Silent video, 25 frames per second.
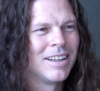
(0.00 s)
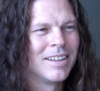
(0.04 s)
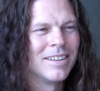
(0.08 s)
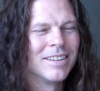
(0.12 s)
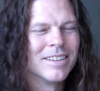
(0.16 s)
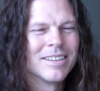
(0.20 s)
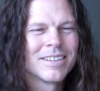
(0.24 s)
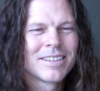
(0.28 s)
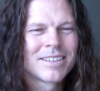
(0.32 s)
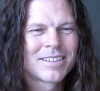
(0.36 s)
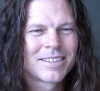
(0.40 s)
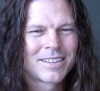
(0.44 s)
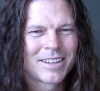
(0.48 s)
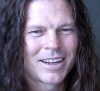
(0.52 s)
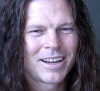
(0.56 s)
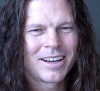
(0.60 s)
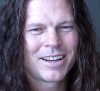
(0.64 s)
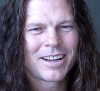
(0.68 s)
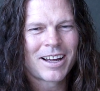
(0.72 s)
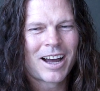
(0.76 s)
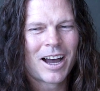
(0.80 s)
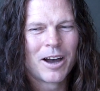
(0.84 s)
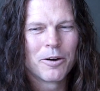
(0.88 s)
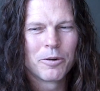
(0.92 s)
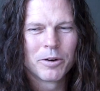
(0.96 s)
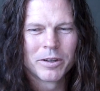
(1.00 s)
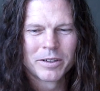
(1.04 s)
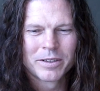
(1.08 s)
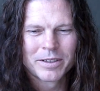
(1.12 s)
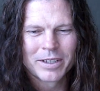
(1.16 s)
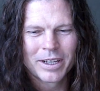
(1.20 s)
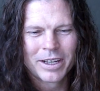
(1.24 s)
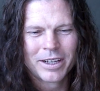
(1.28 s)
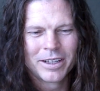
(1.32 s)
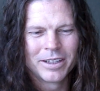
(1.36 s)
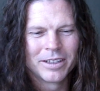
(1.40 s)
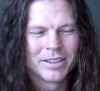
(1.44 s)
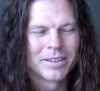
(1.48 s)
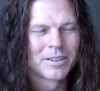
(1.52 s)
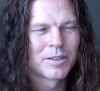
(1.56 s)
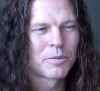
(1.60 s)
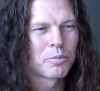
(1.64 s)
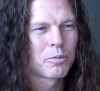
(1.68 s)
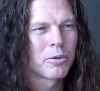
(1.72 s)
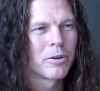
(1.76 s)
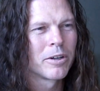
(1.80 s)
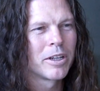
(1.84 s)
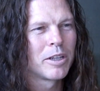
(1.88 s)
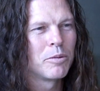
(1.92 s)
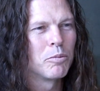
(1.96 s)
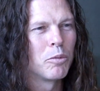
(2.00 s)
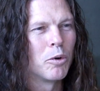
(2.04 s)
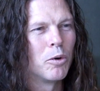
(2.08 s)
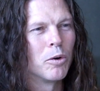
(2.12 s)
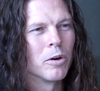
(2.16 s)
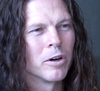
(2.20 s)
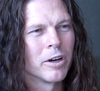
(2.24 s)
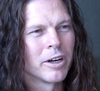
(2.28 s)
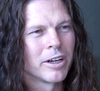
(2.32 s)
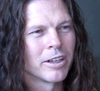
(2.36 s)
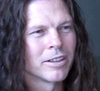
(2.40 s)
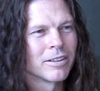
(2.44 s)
In this state, I would say it's pretty boring.